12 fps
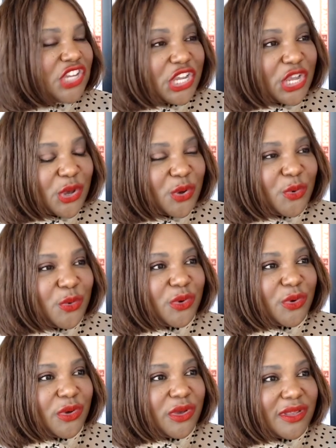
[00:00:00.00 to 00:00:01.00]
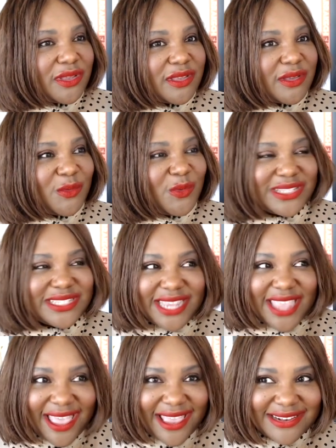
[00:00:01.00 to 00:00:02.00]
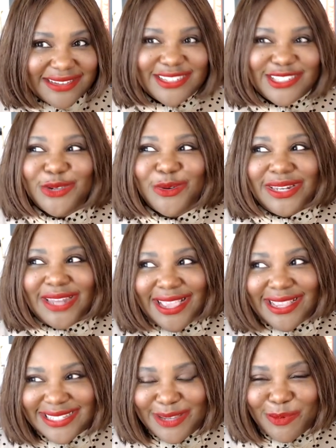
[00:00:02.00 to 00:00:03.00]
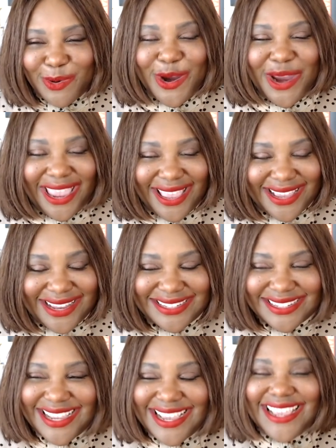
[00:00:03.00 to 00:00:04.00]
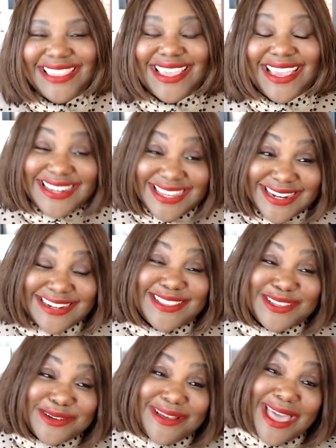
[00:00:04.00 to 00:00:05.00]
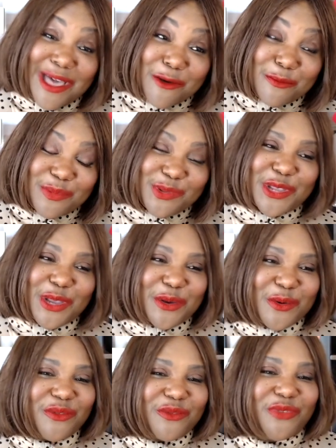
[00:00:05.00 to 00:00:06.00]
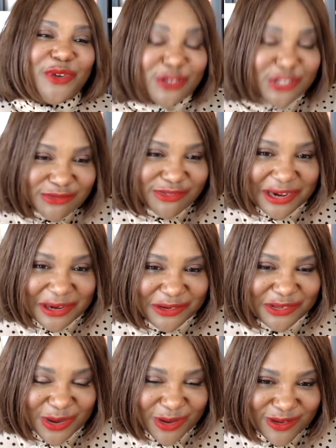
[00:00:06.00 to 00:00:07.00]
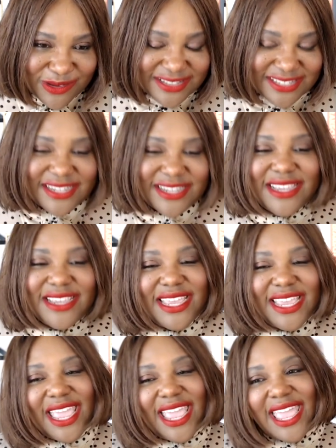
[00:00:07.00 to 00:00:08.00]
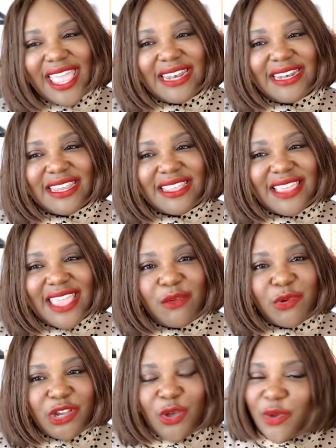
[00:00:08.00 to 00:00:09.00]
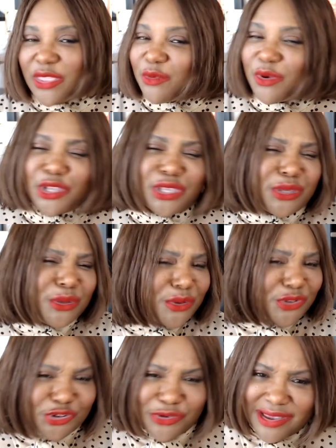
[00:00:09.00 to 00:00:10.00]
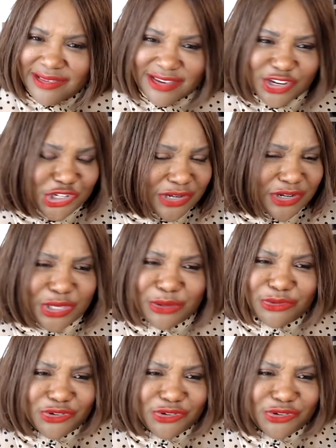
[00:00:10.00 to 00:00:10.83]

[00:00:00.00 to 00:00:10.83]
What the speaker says: to go once again to a legacy band that needed a little help. So Virgin Records called, and they were going through a huge transition.